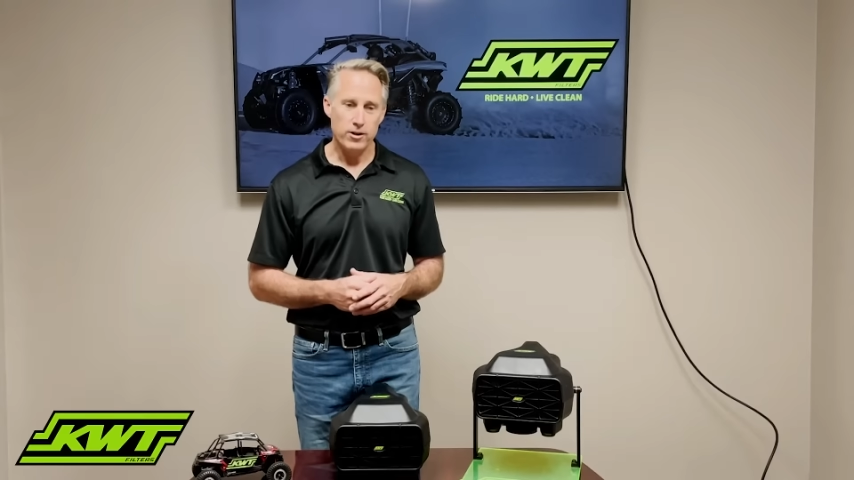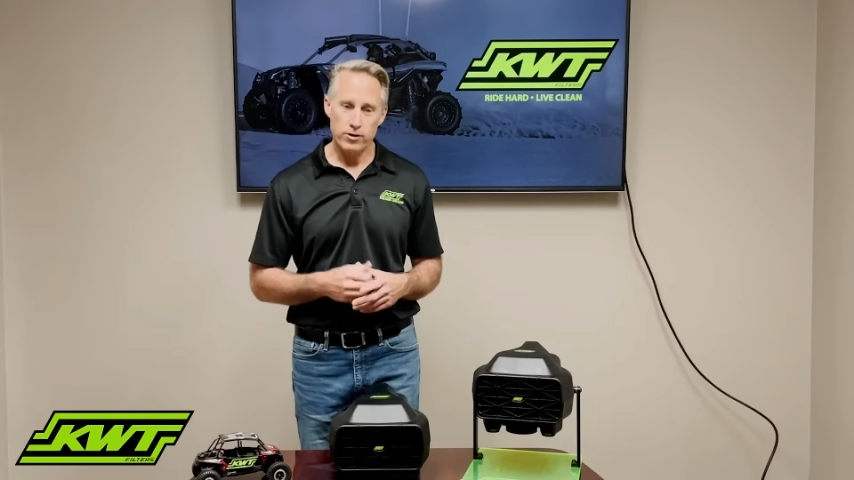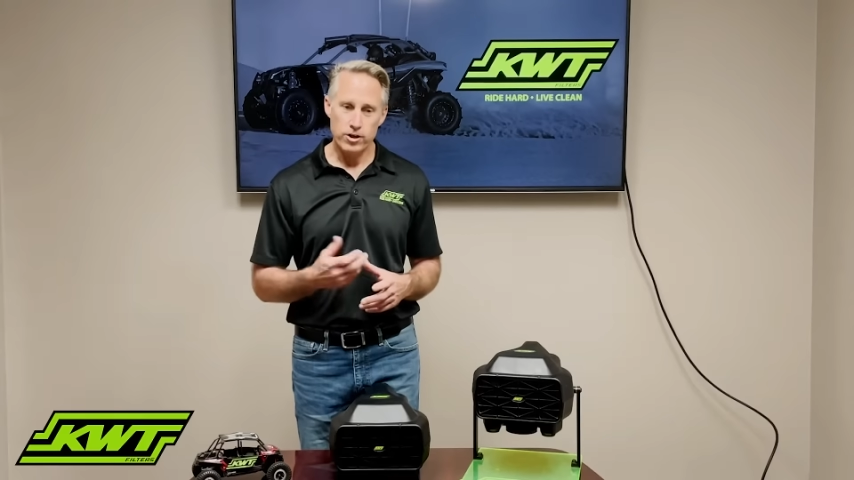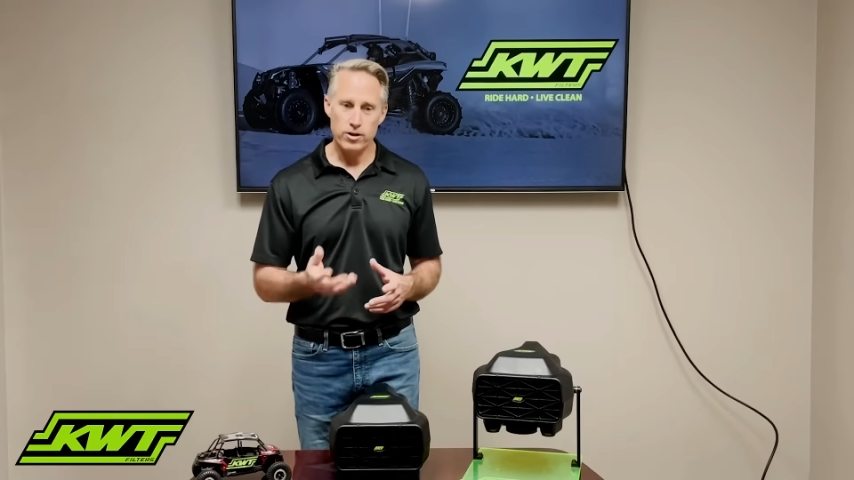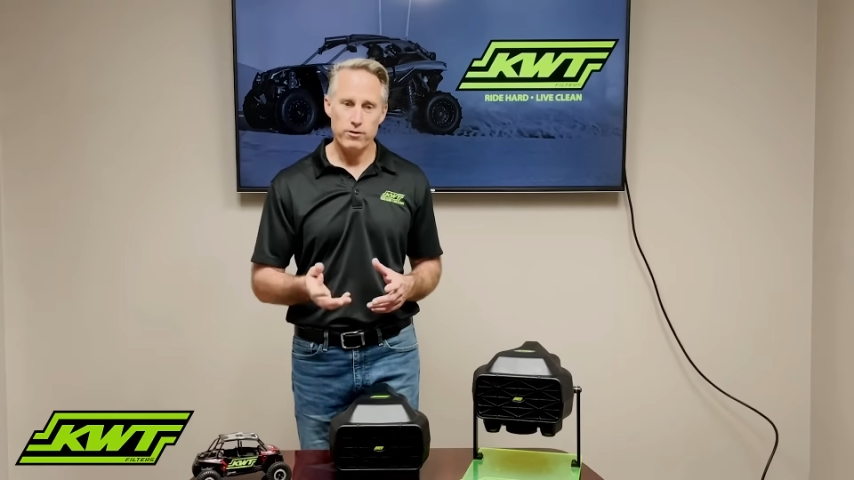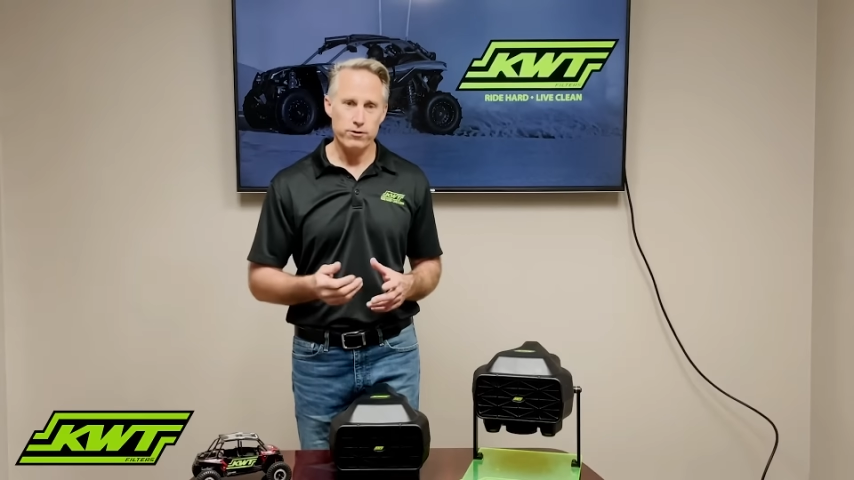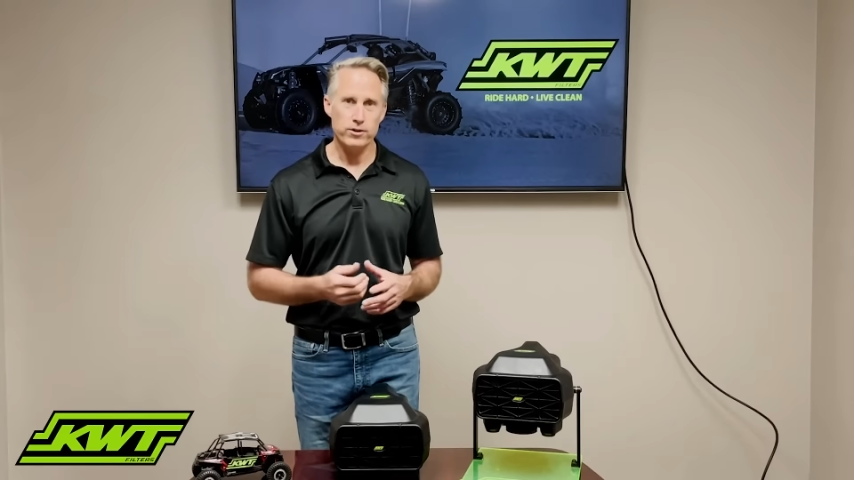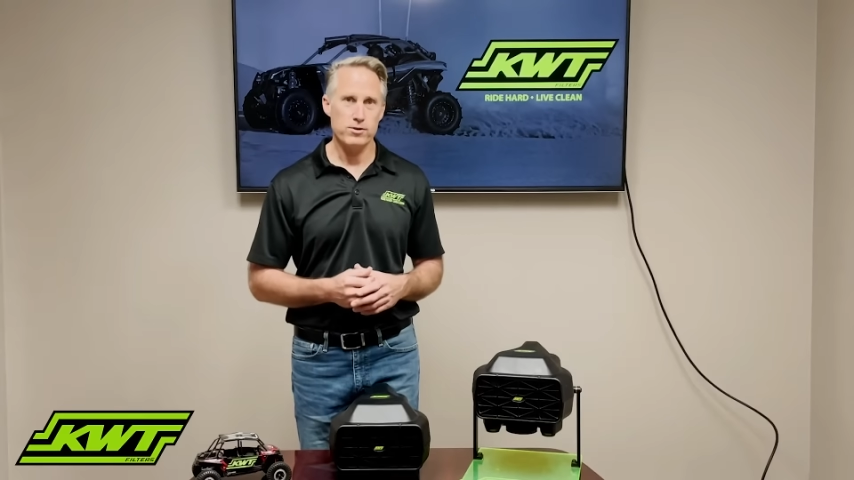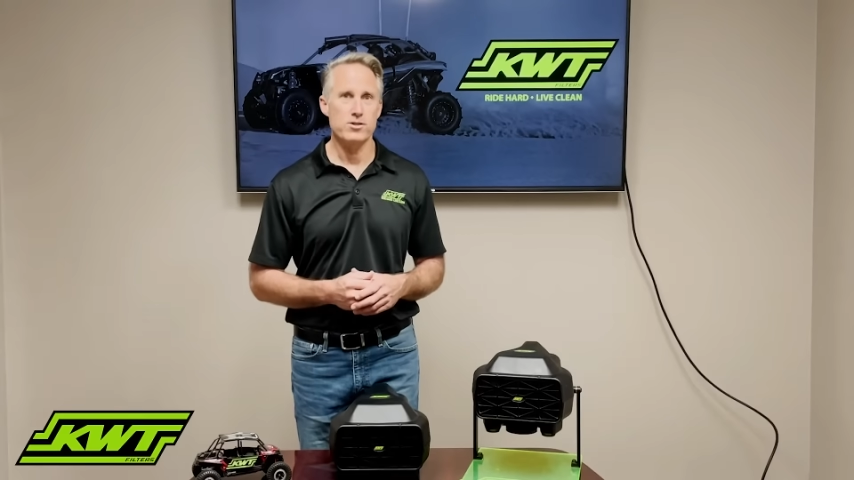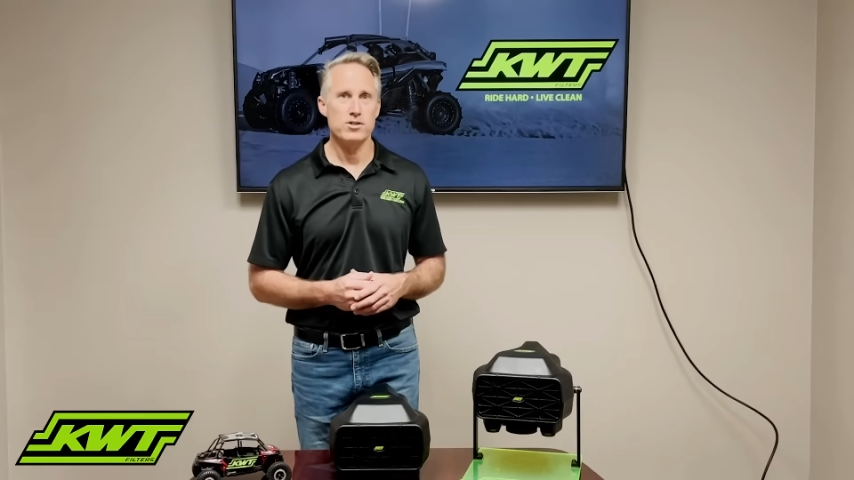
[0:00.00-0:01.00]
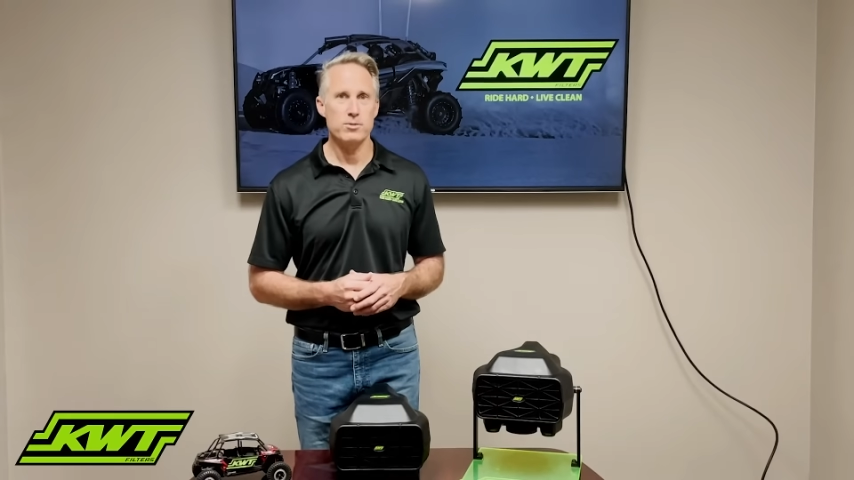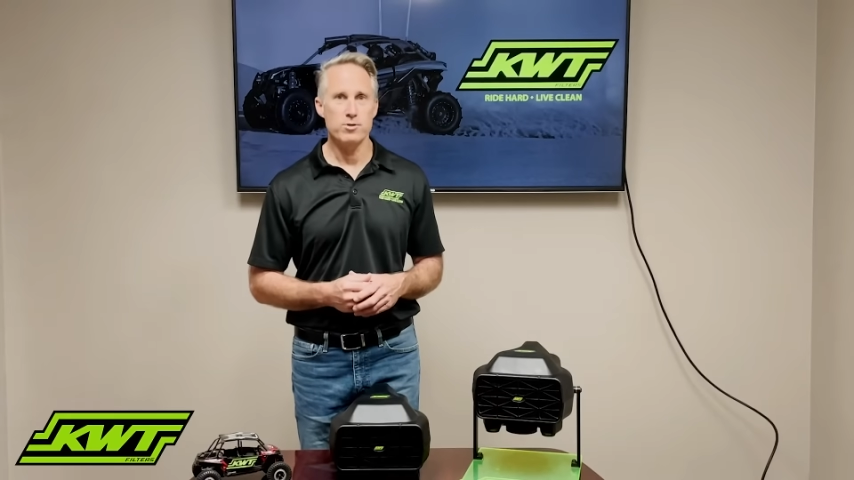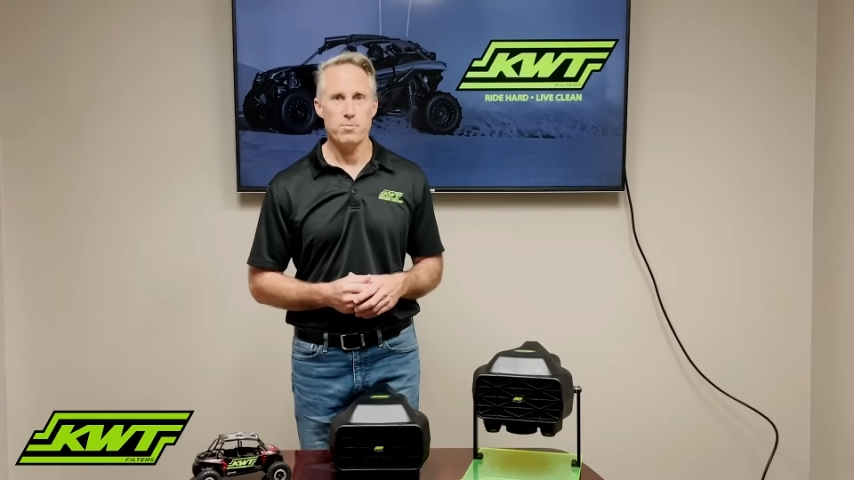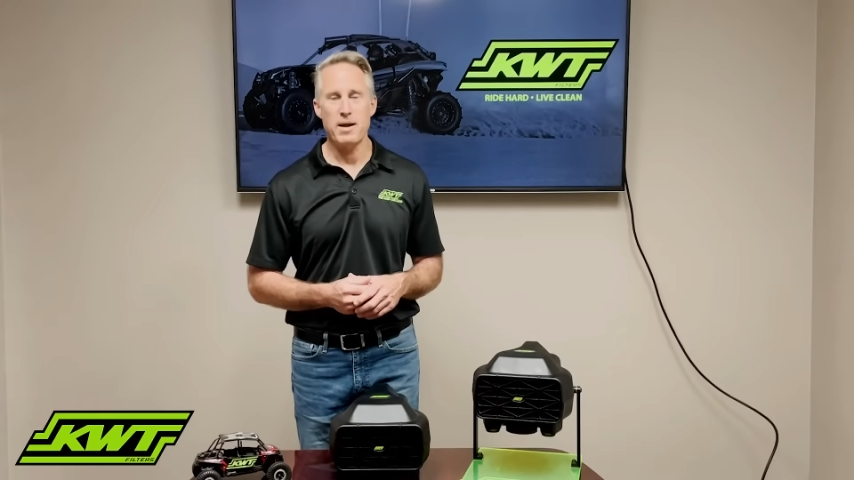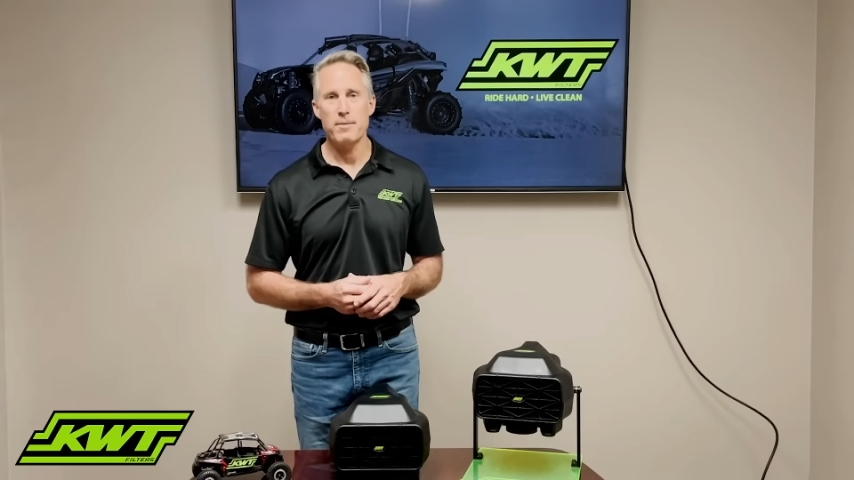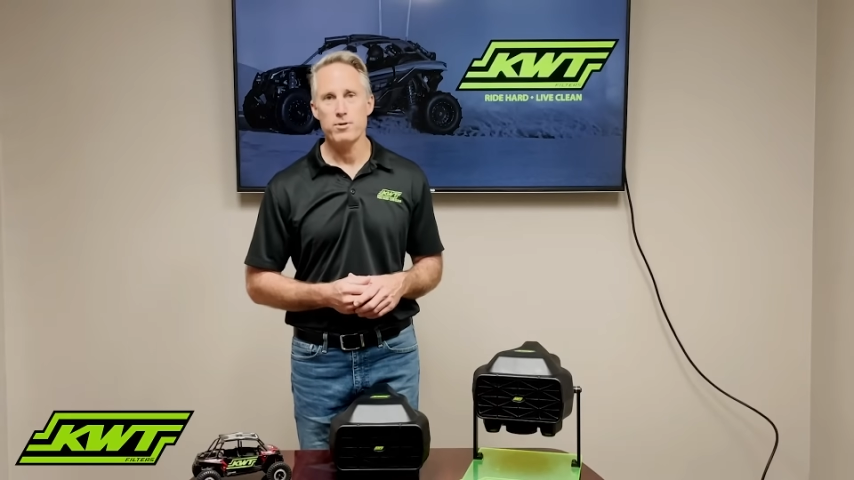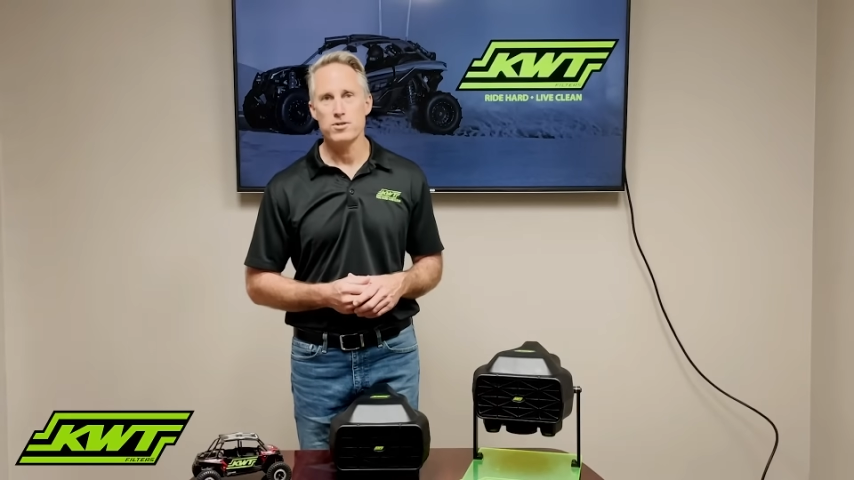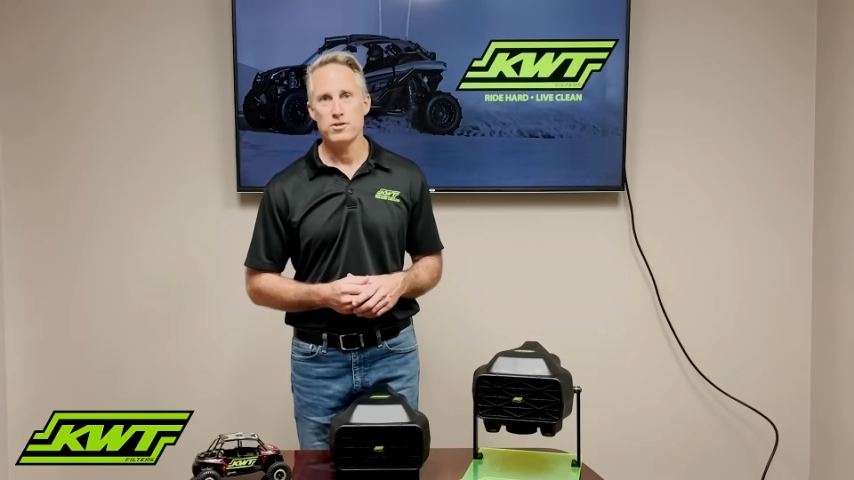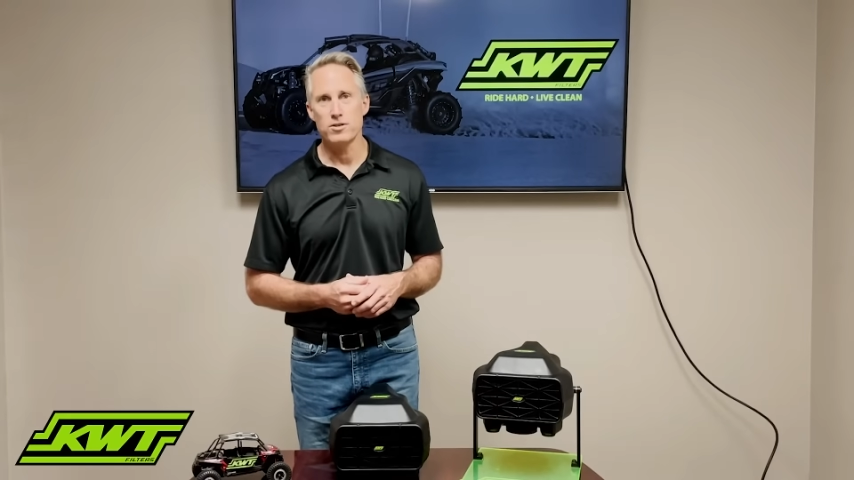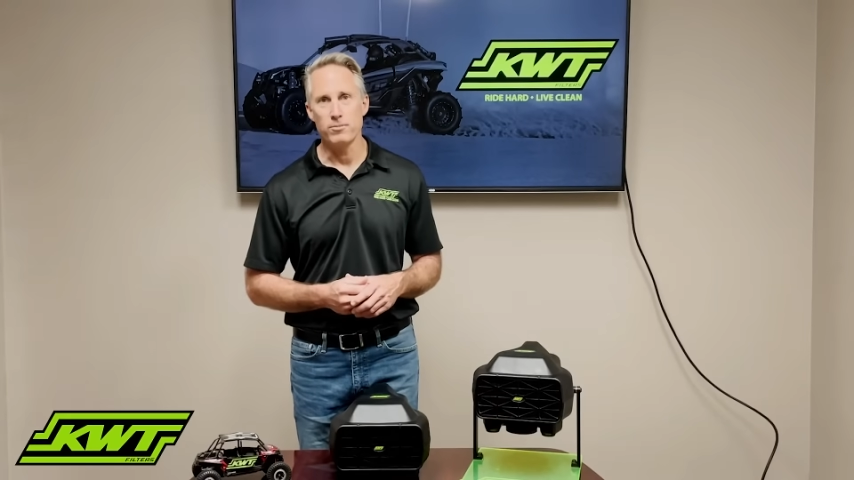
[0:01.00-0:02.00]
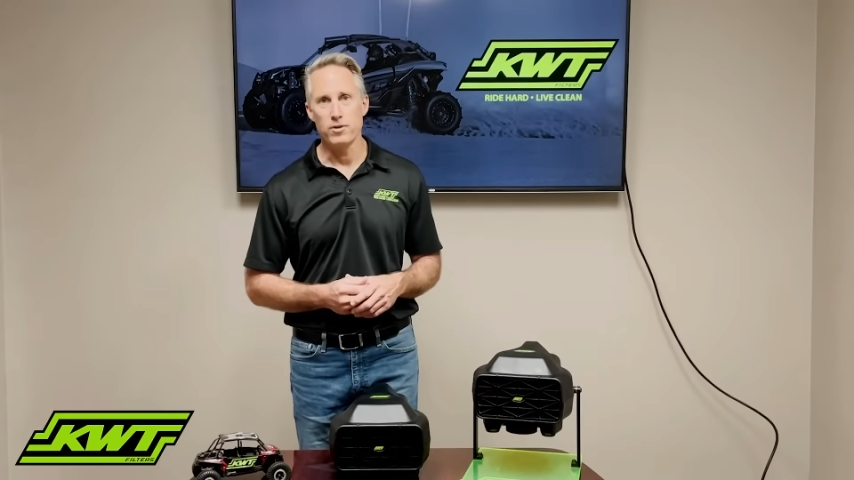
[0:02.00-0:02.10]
Your current filter system is a paper system.